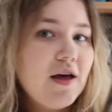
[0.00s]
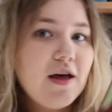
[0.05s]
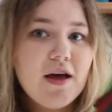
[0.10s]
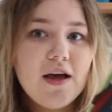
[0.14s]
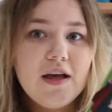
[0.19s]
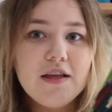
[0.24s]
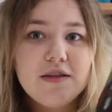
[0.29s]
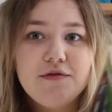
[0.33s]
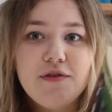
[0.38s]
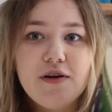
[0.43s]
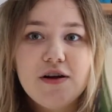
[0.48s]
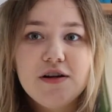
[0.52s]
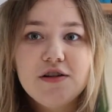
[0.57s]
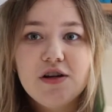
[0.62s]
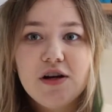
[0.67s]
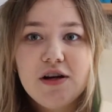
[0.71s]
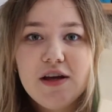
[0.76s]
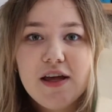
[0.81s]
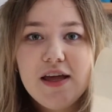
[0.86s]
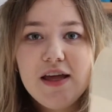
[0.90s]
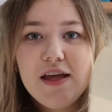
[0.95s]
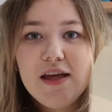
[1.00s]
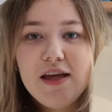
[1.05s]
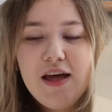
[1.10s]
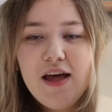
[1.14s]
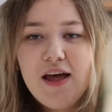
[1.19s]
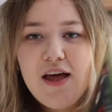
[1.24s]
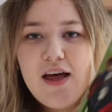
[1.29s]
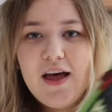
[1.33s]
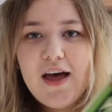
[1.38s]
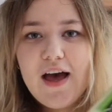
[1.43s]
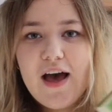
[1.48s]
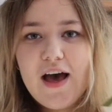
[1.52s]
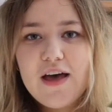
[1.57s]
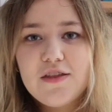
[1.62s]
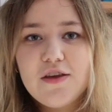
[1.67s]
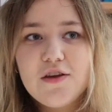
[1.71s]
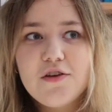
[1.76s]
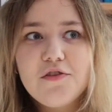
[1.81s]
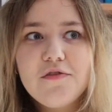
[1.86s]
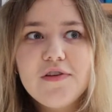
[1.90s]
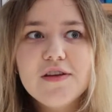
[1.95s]
It's very chunky, and the
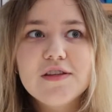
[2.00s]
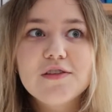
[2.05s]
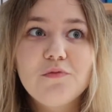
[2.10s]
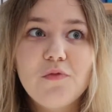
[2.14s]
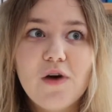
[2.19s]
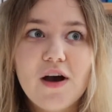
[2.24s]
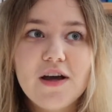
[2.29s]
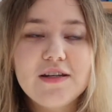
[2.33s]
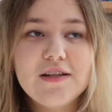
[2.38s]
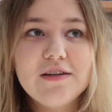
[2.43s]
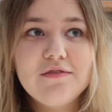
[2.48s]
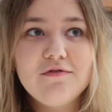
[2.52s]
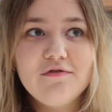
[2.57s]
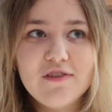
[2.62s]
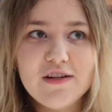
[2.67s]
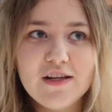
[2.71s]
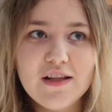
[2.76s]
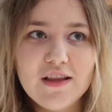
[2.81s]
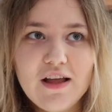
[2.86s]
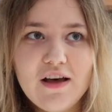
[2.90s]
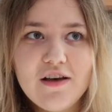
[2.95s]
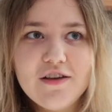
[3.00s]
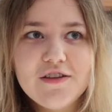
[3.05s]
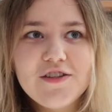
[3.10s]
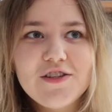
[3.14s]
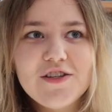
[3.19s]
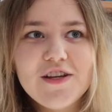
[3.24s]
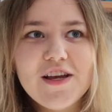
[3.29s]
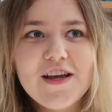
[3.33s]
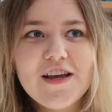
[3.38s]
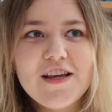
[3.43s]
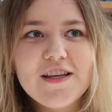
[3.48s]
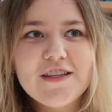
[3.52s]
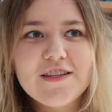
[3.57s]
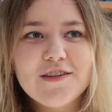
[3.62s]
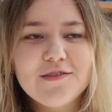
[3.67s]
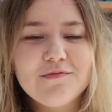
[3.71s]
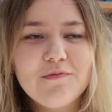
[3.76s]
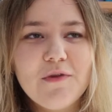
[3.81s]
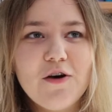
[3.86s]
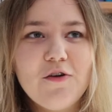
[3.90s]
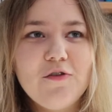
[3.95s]
only reason why I didn't read it last year is
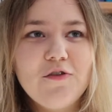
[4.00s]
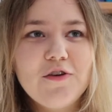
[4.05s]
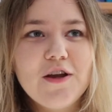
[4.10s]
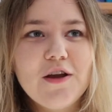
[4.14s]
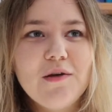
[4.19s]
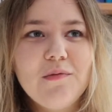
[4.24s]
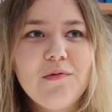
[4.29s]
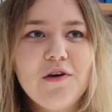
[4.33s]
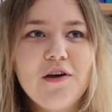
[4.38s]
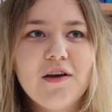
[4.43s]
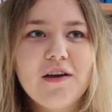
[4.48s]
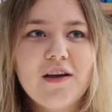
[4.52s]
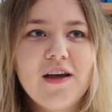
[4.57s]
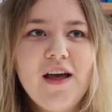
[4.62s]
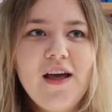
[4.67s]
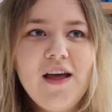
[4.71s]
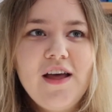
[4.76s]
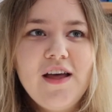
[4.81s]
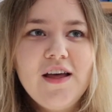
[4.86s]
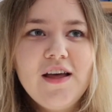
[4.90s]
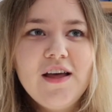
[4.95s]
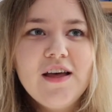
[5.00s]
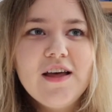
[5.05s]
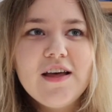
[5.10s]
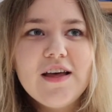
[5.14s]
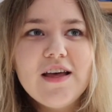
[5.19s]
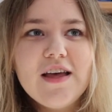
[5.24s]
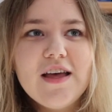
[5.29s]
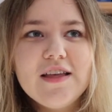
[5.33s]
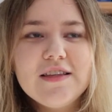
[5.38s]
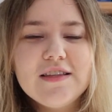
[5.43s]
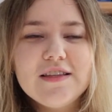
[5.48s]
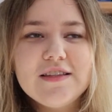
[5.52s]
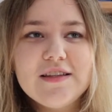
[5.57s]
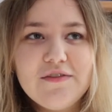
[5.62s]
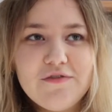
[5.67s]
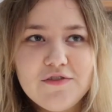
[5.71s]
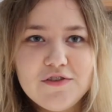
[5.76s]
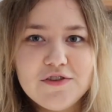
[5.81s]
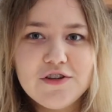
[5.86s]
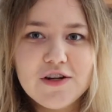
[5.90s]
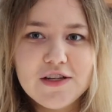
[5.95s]
because my audiobook is a
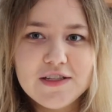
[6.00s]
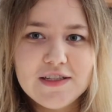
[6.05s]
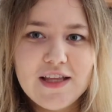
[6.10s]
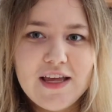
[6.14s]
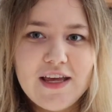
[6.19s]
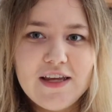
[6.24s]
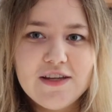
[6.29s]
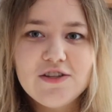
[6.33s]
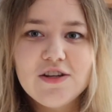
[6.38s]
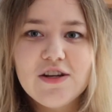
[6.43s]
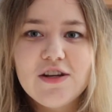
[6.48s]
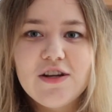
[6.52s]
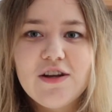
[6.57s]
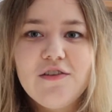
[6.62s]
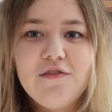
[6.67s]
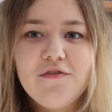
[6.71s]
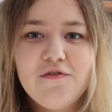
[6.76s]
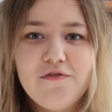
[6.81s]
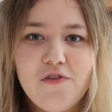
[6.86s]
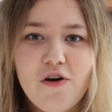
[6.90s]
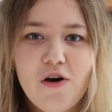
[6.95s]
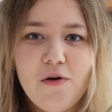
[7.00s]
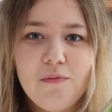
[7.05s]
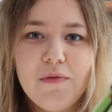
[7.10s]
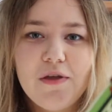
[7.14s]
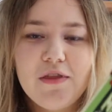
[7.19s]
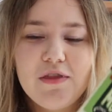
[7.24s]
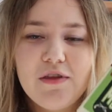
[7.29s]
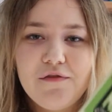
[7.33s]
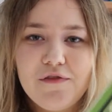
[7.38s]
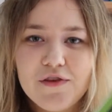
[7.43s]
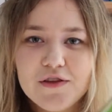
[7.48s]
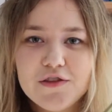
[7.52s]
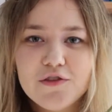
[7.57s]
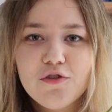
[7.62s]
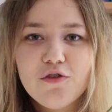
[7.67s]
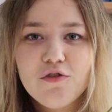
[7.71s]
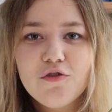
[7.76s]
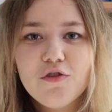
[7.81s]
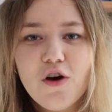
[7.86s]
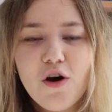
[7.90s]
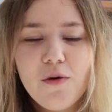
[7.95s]
different translation from the
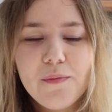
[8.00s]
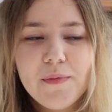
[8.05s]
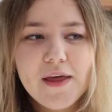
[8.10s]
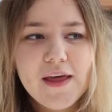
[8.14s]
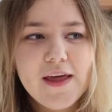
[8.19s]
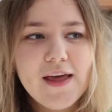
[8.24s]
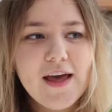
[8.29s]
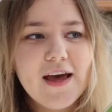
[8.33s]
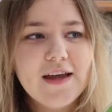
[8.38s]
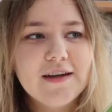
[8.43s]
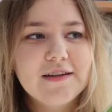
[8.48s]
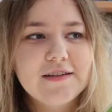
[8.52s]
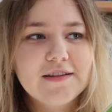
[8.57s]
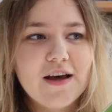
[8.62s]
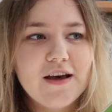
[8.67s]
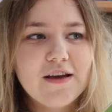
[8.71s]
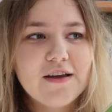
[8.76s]
physical copy, and I